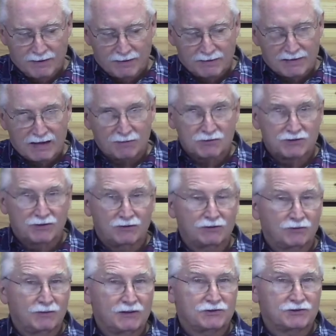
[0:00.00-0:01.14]
that was no
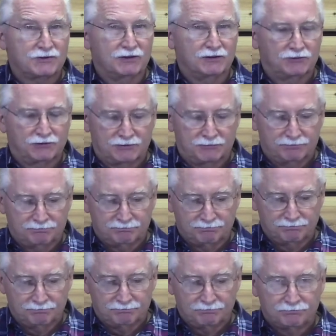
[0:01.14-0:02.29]
coincidence.
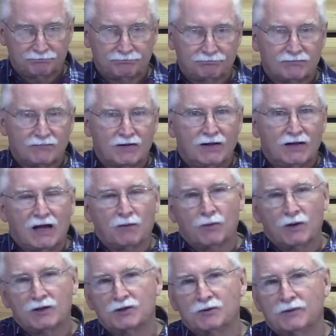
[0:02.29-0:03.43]
And
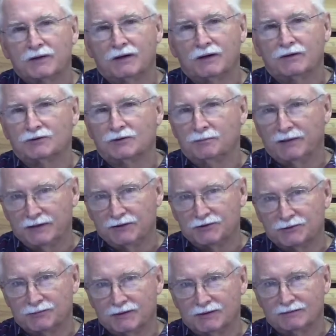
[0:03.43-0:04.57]
what do we owe to
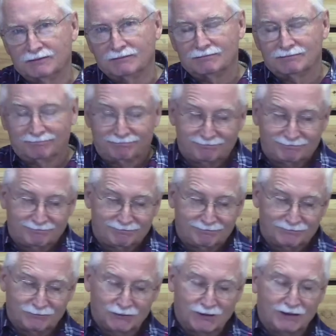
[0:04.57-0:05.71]
Benjamin?
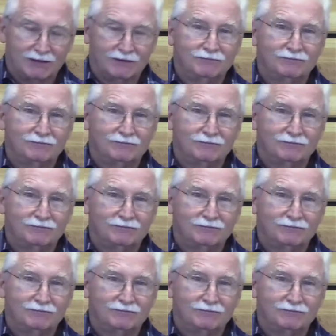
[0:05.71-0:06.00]
Well,